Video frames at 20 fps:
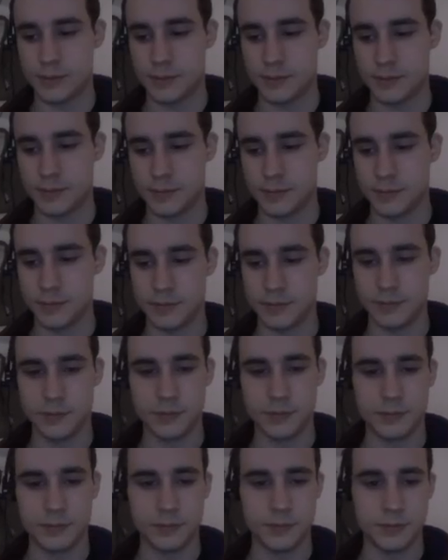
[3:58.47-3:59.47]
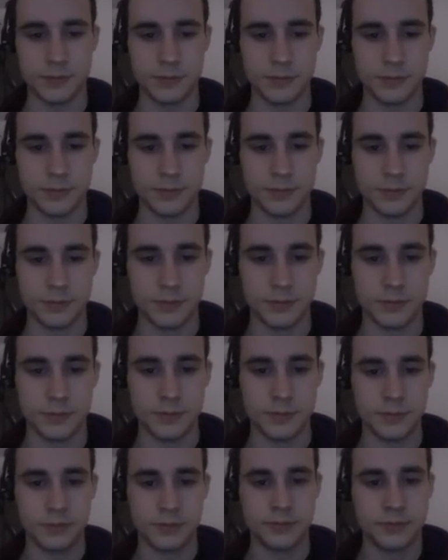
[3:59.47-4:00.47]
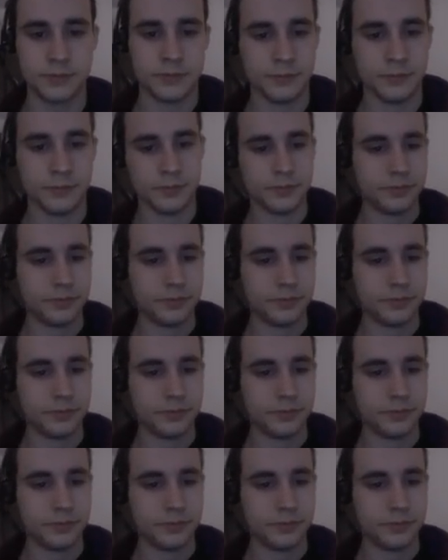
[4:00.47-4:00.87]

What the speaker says: Nothing is said.